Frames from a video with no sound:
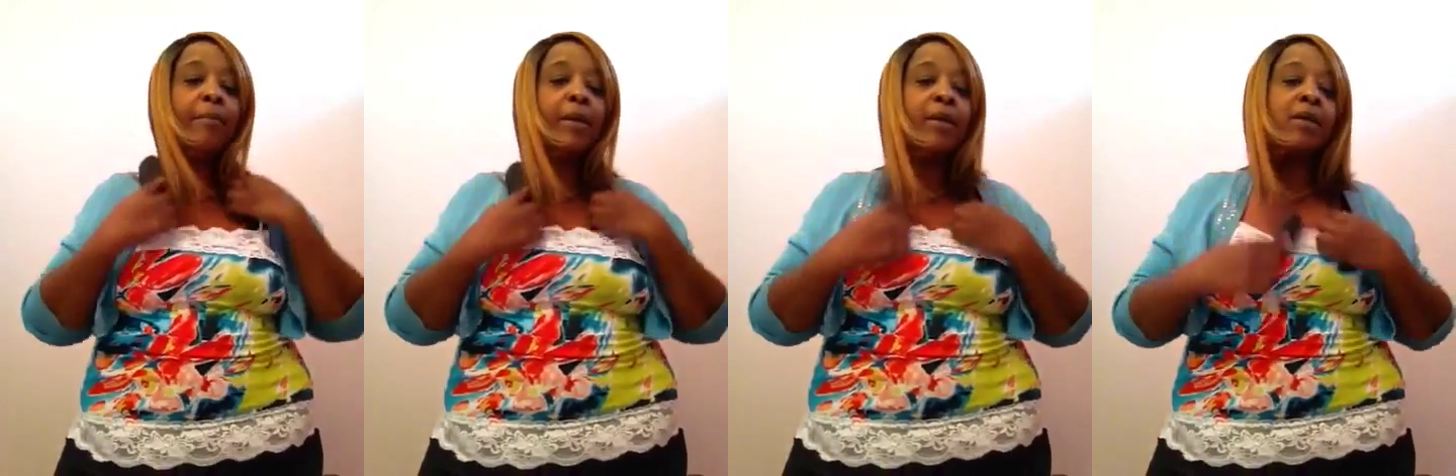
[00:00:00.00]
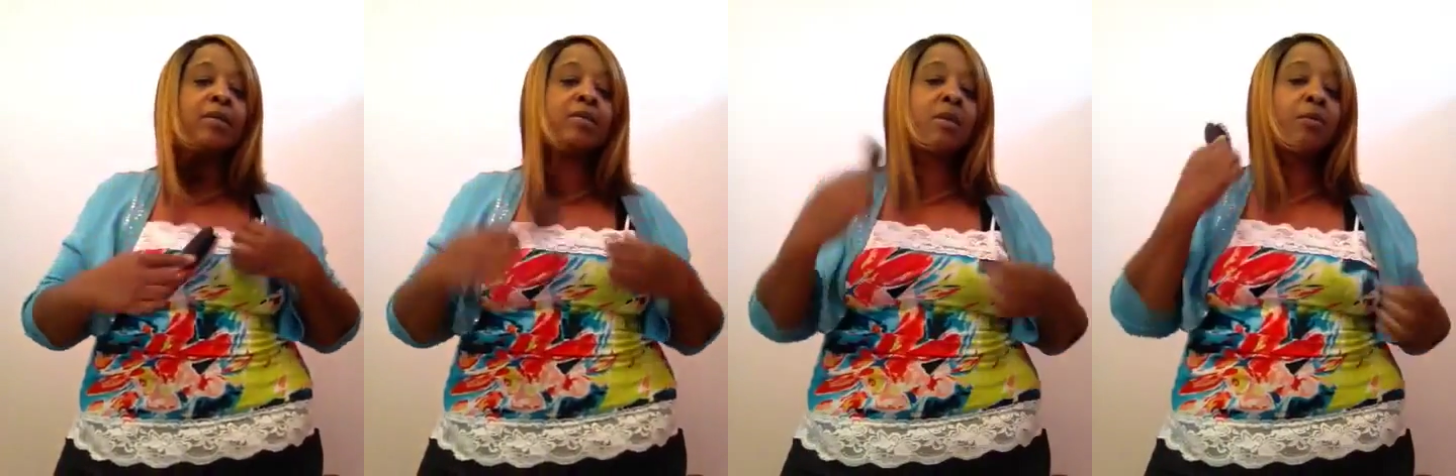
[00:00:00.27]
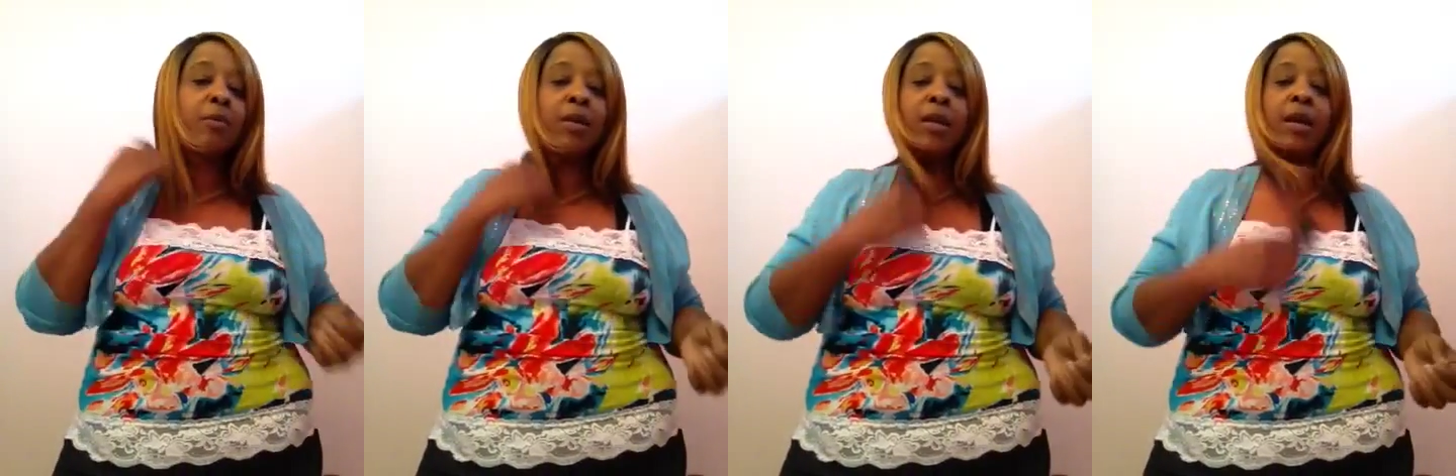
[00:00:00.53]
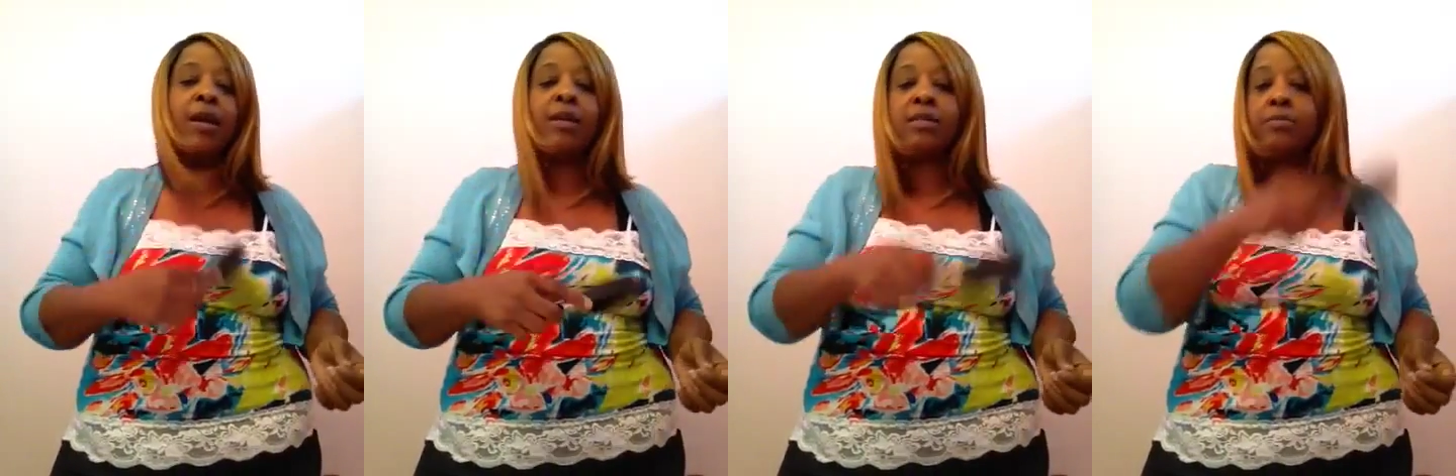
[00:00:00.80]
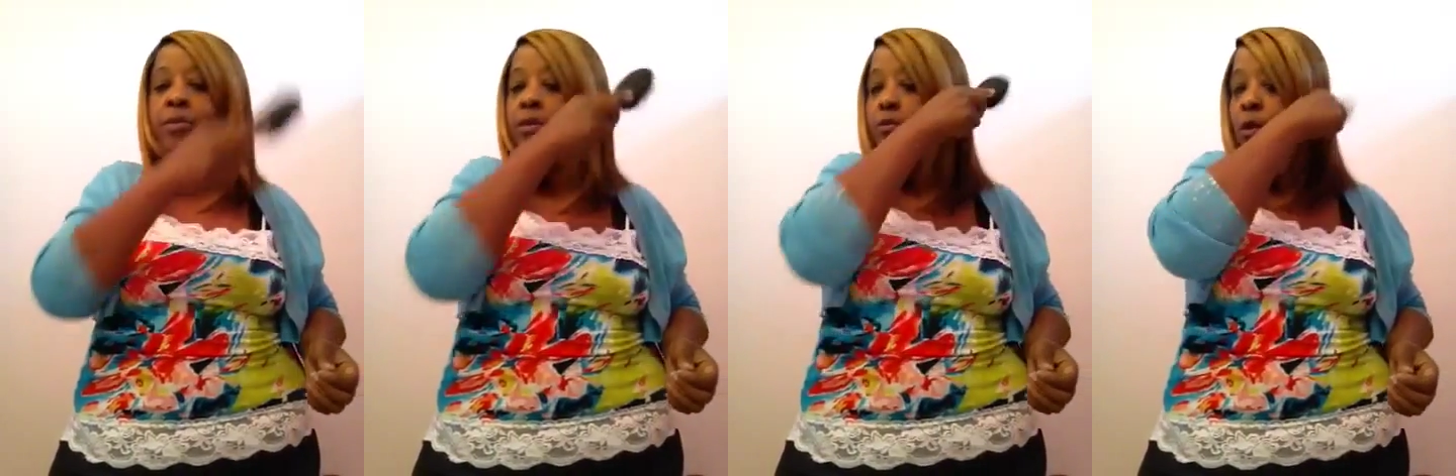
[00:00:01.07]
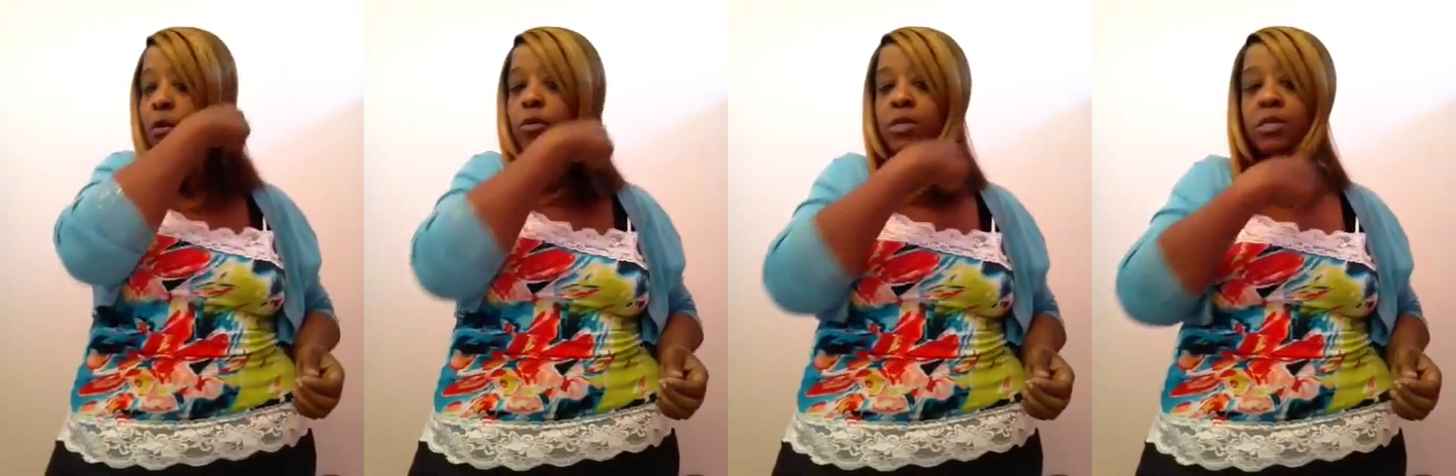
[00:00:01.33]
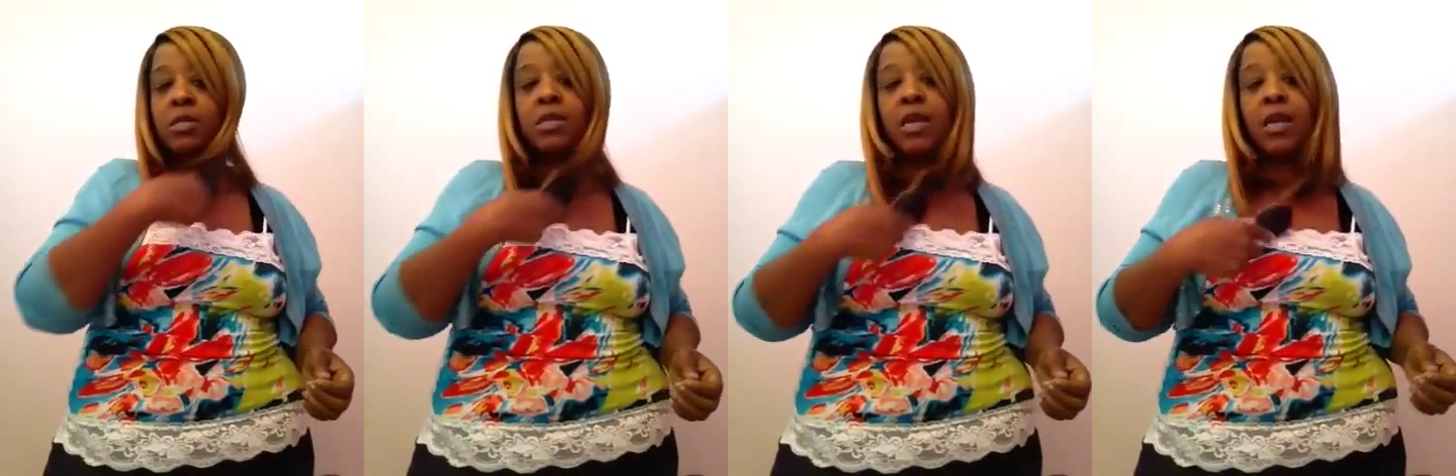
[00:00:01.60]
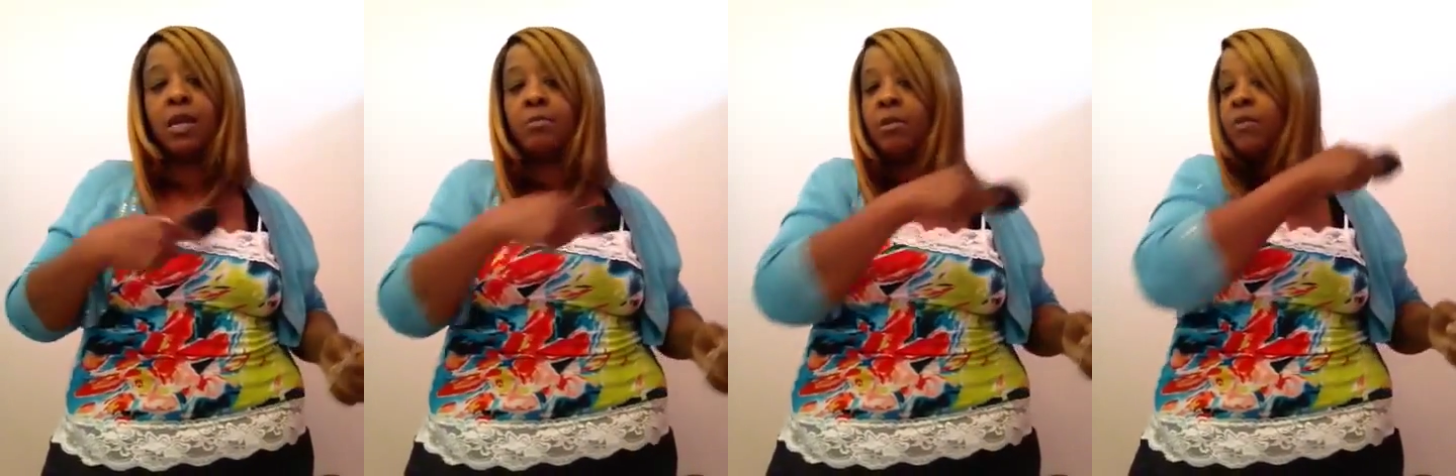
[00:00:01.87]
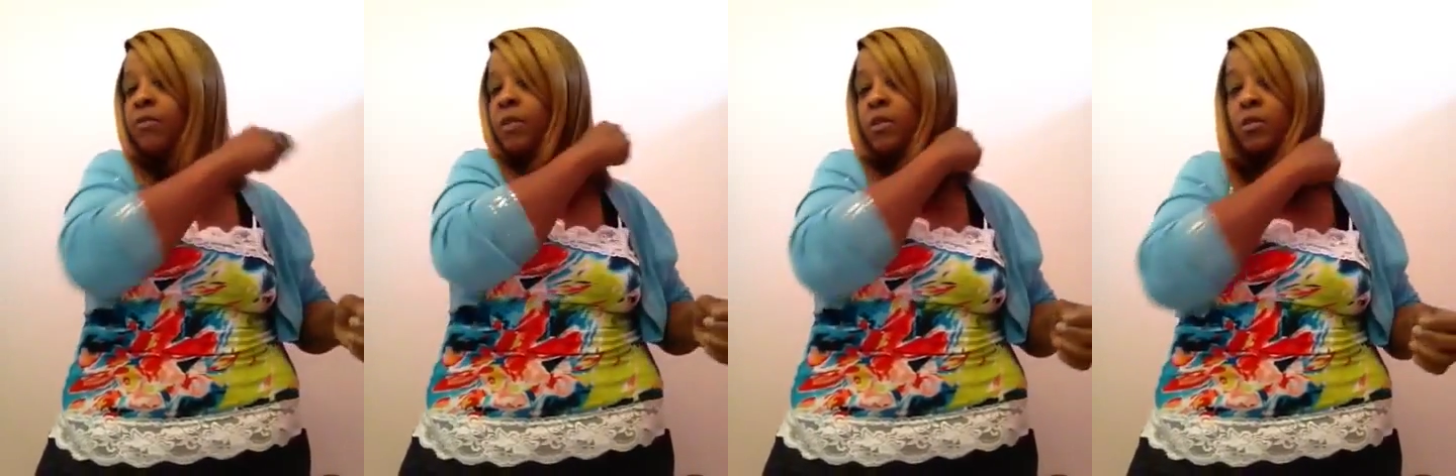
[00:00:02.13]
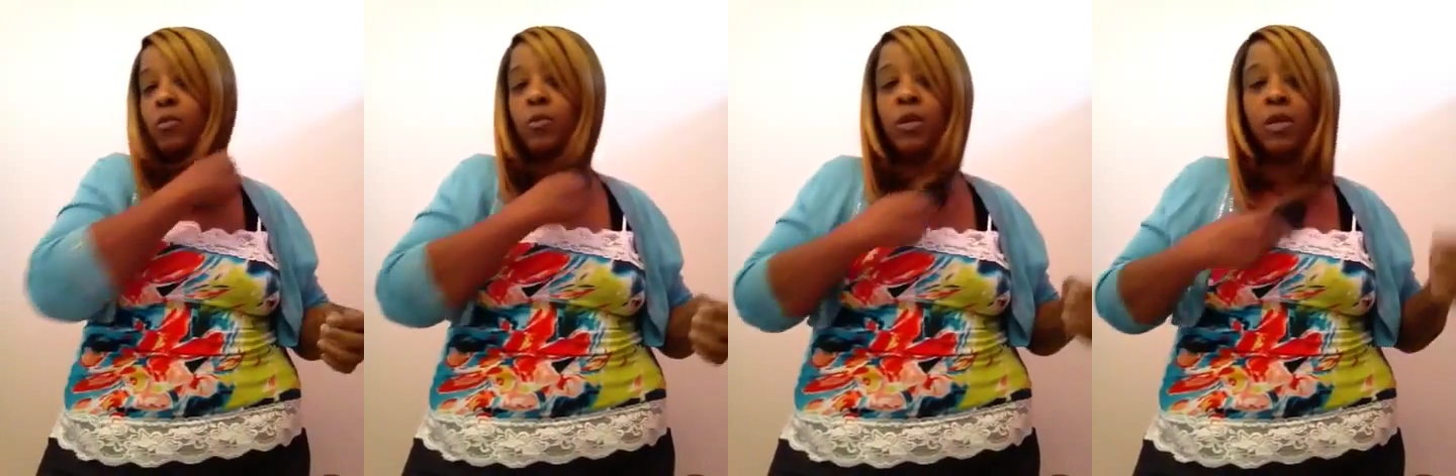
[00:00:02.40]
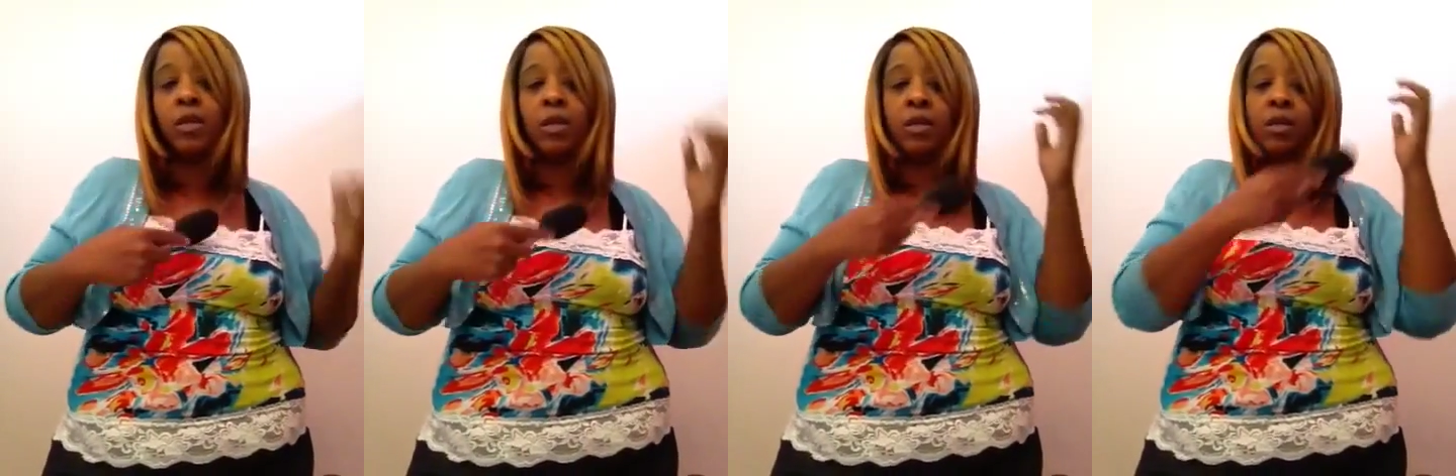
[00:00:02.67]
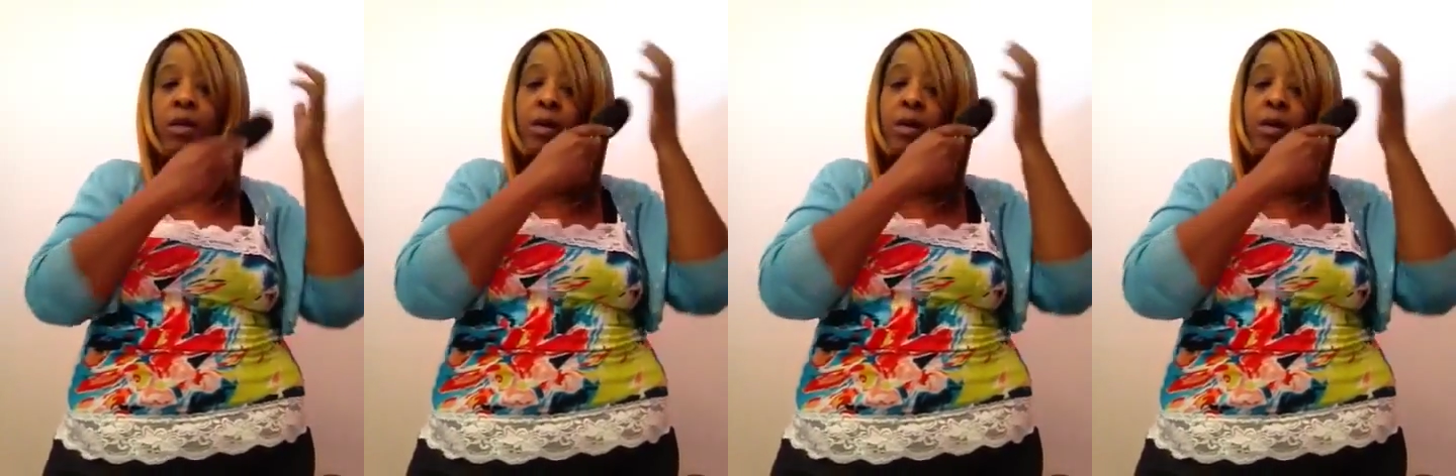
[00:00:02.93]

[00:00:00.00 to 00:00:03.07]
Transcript: because someone asked me what was the name of this wig.